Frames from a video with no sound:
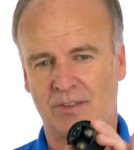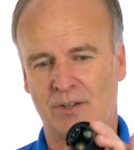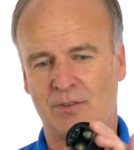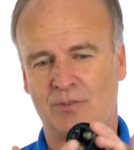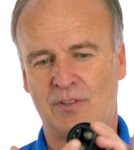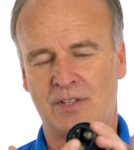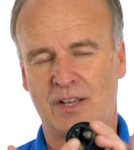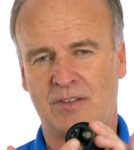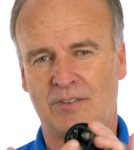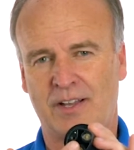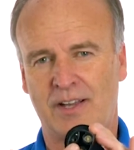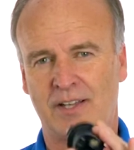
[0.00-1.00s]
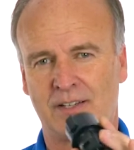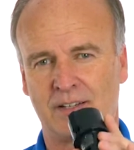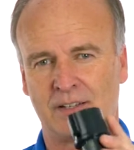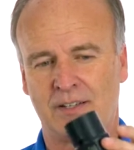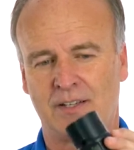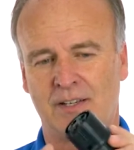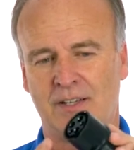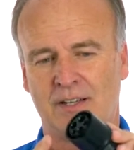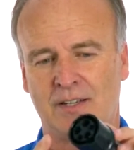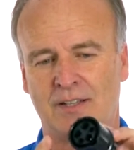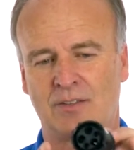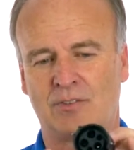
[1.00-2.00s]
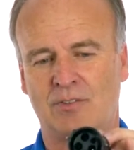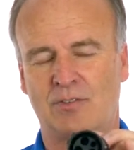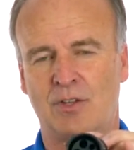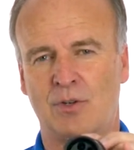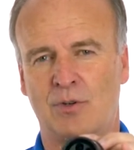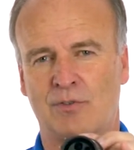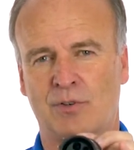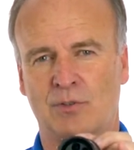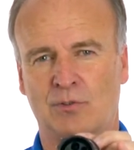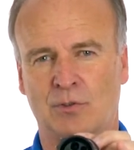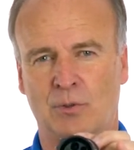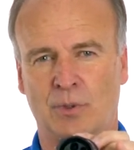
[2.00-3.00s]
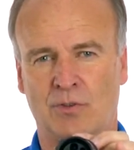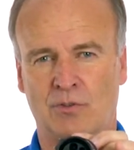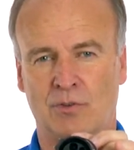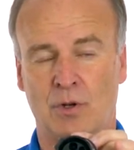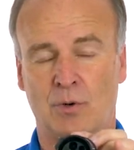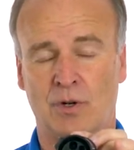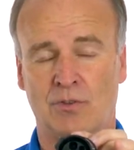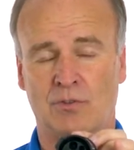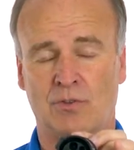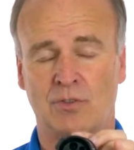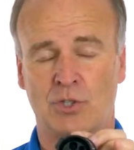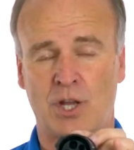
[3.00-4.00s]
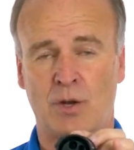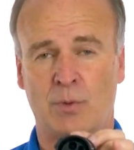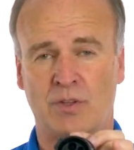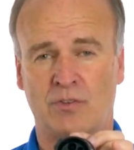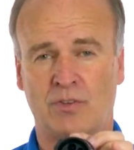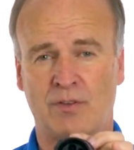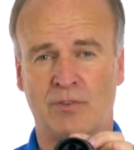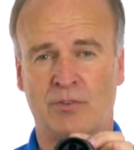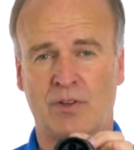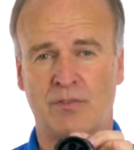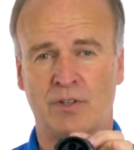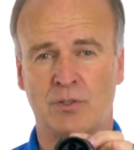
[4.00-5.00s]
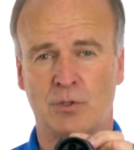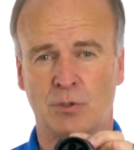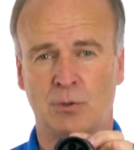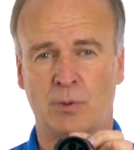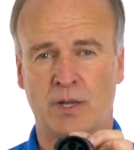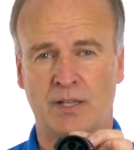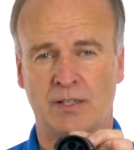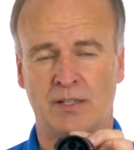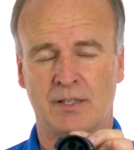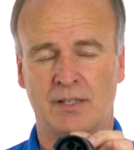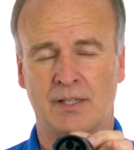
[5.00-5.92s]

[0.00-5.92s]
There's the Tesla end, and this is the universal, what's known as J1772 end.